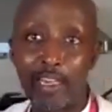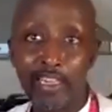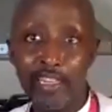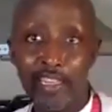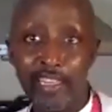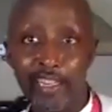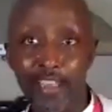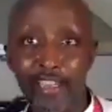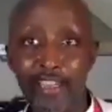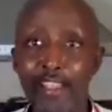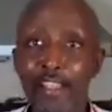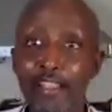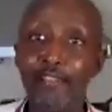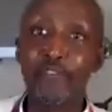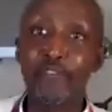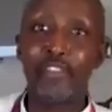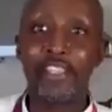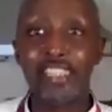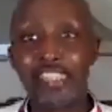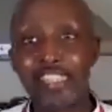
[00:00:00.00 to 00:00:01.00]
little
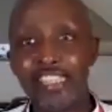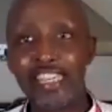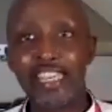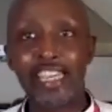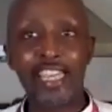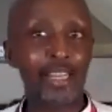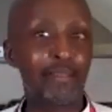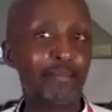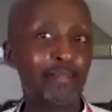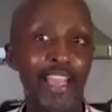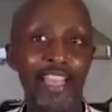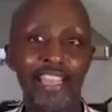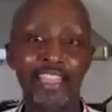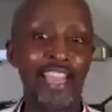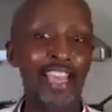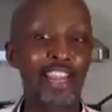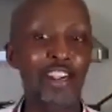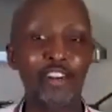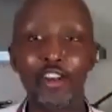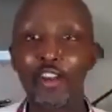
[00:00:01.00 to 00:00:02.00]
be sick and I'm like,
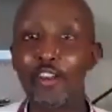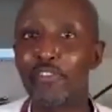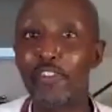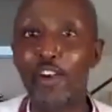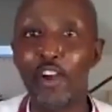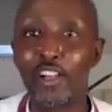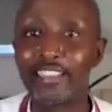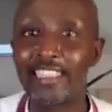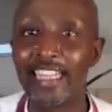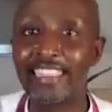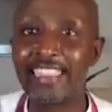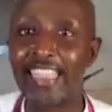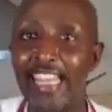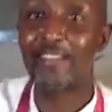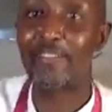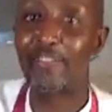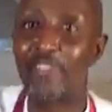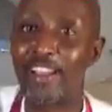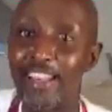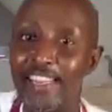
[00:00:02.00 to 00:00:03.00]
I am like all that
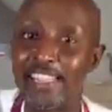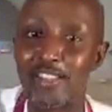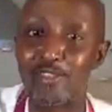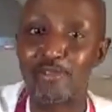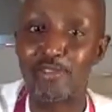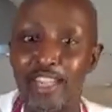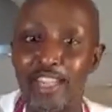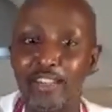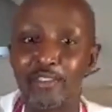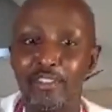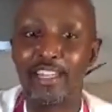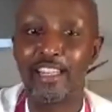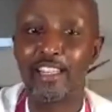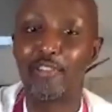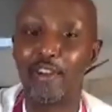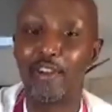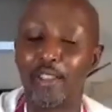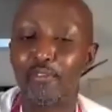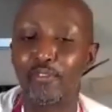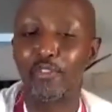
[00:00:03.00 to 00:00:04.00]
dark fat is really, really
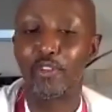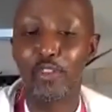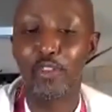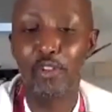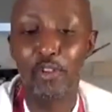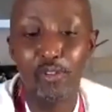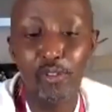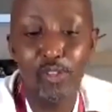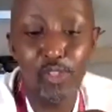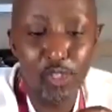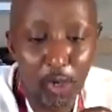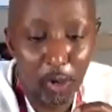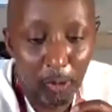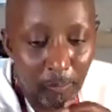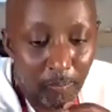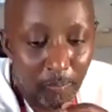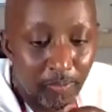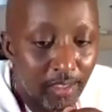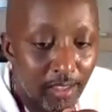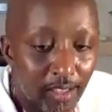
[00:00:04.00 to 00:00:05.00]
great for you.
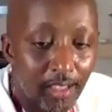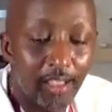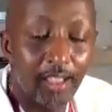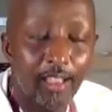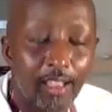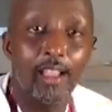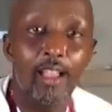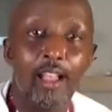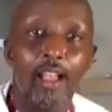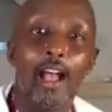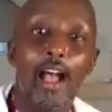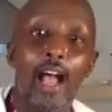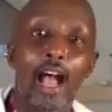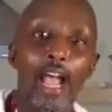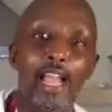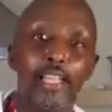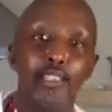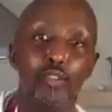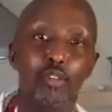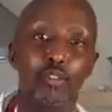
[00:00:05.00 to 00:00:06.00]
So
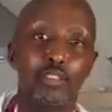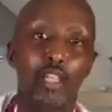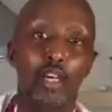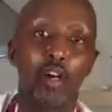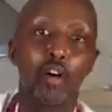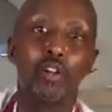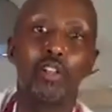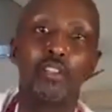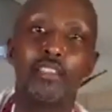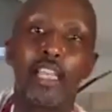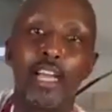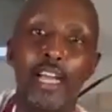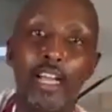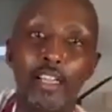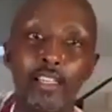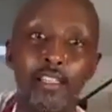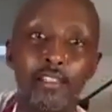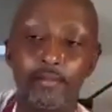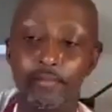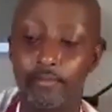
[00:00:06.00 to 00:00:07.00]
I took up
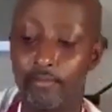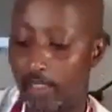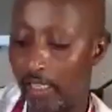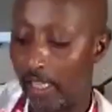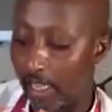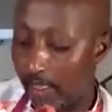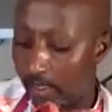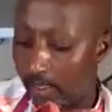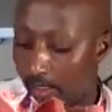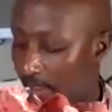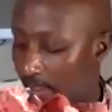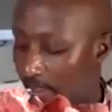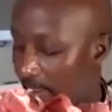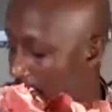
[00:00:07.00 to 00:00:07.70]
that. Okay.